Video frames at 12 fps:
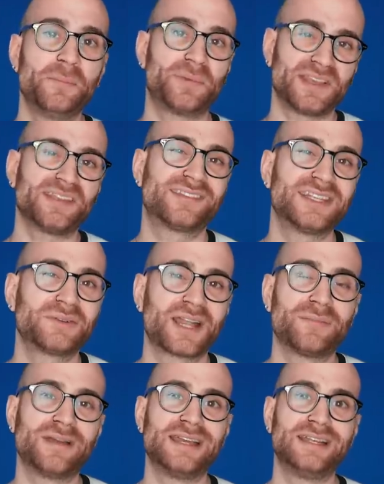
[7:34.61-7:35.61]
But you see what
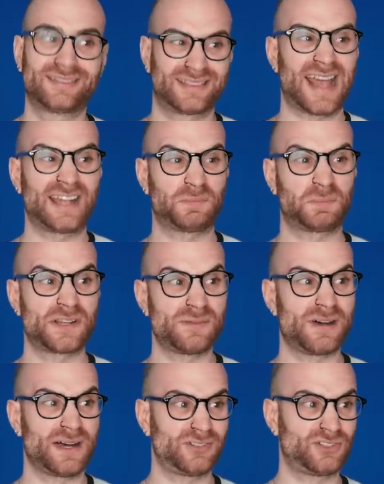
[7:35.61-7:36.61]
I mean? That's pretty
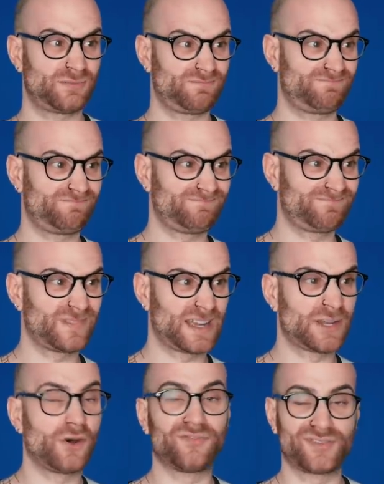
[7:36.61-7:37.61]
much
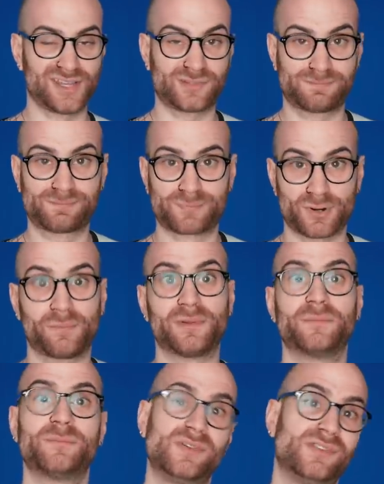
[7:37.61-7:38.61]
an obvious
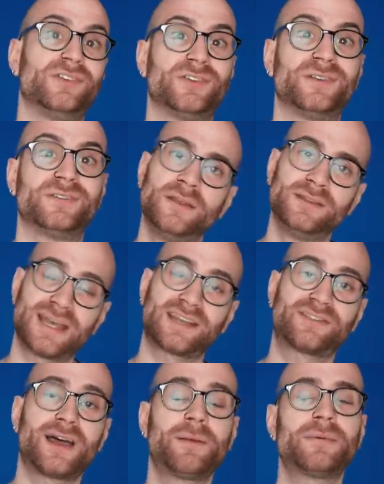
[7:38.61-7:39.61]
problem position.
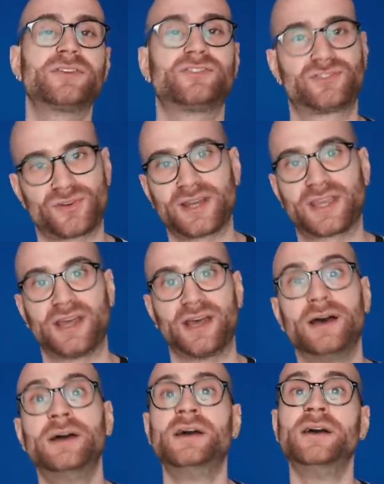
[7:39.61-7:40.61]
Next up,
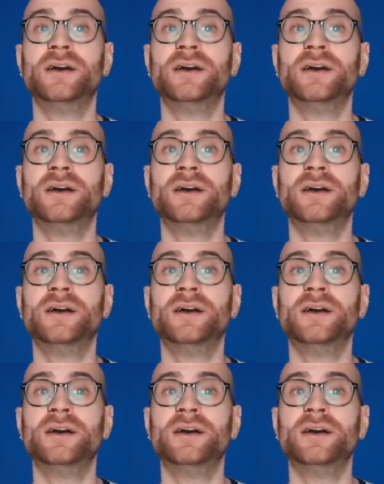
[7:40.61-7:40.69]
striker.